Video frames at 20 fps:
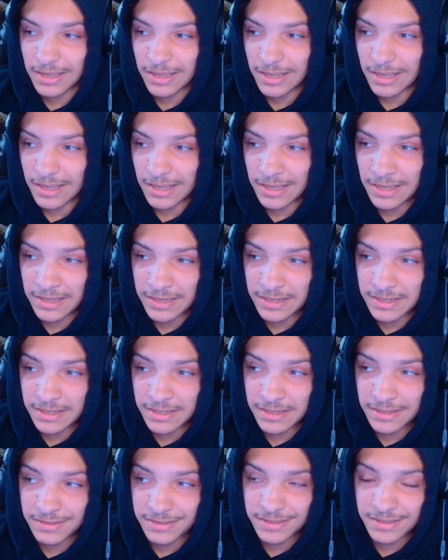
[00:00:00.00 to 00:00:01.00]

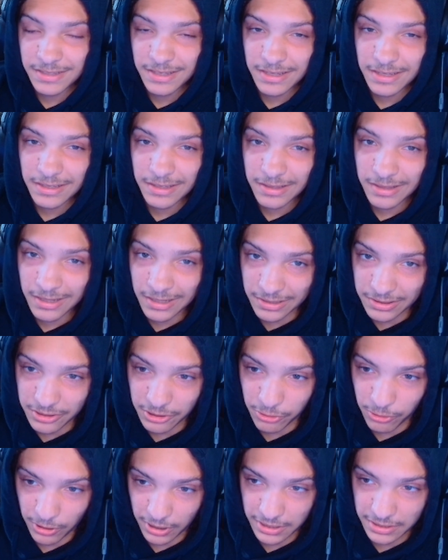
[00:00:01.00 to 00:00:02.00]
he's not the
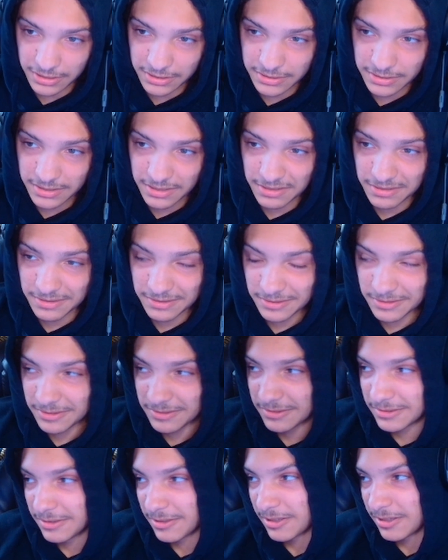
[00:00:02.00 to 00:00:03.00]
greatest.
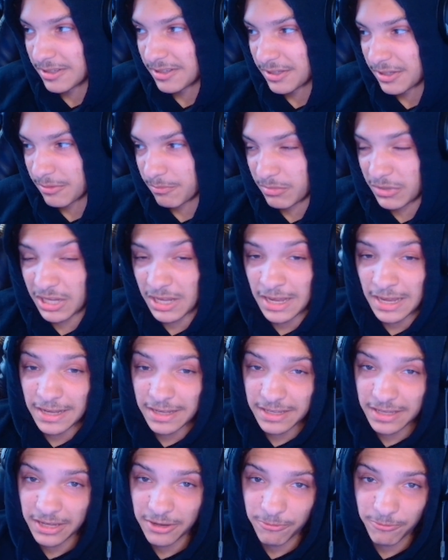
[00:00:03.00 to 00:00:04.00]
But I
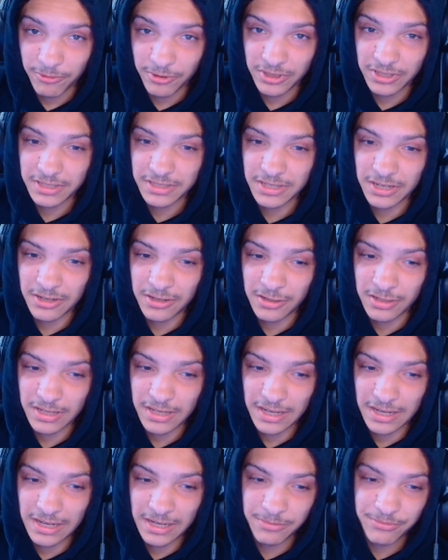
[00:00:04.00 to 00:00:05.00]
can't really talk.
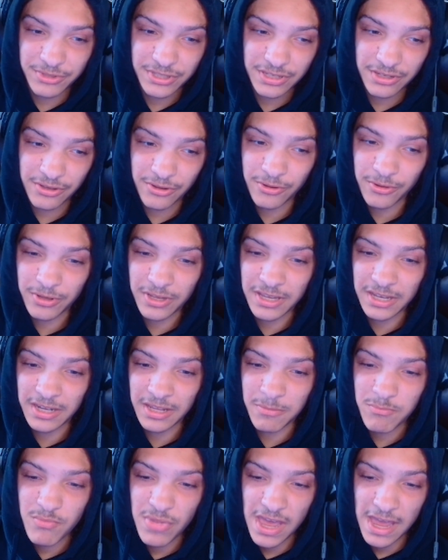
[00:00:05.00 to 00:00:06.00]
I'm still getting
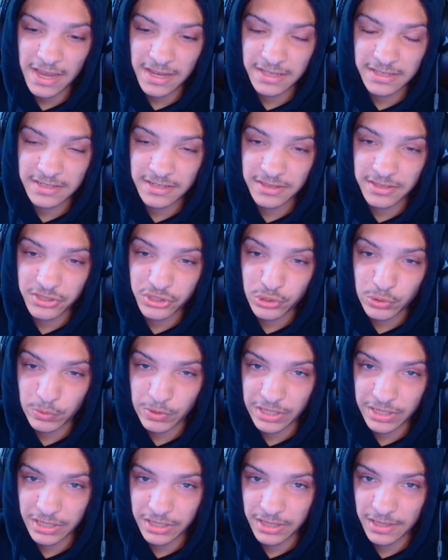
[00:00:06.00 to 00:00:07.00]
back into the
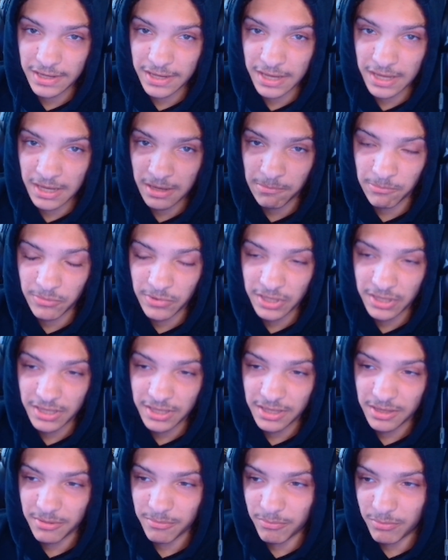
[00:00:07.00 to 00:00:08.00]
swing of the game.
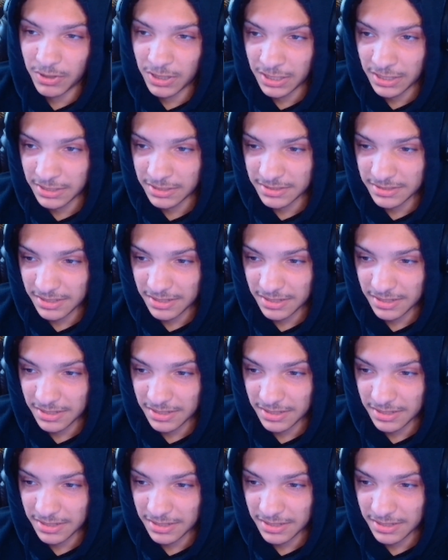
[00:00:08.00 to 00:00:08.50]
But